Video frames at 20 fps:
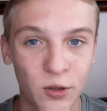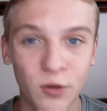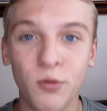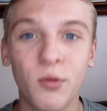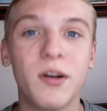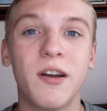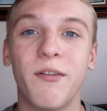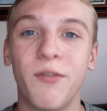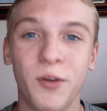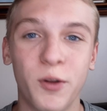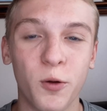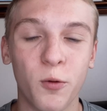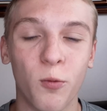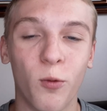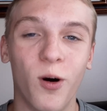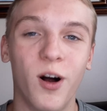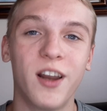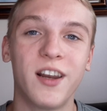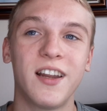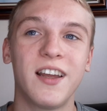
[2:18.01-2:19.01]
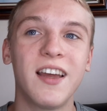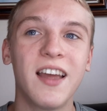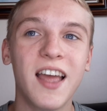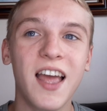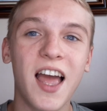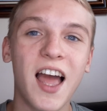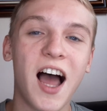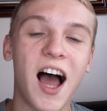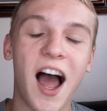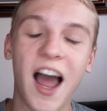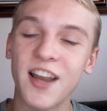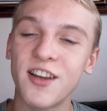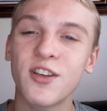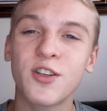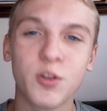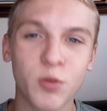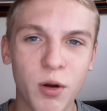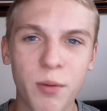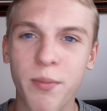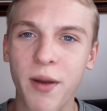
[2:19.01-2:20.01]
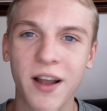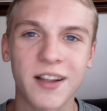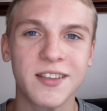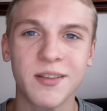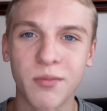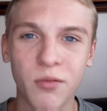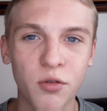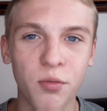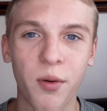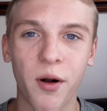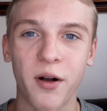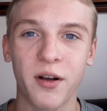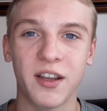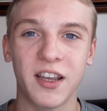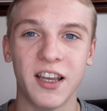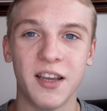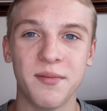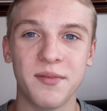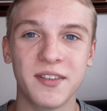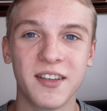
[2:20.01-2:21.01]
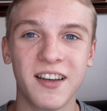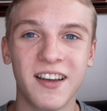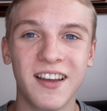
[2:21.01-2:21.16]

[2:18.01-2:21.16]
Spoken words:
do whatever you want. I just went back to mobile games,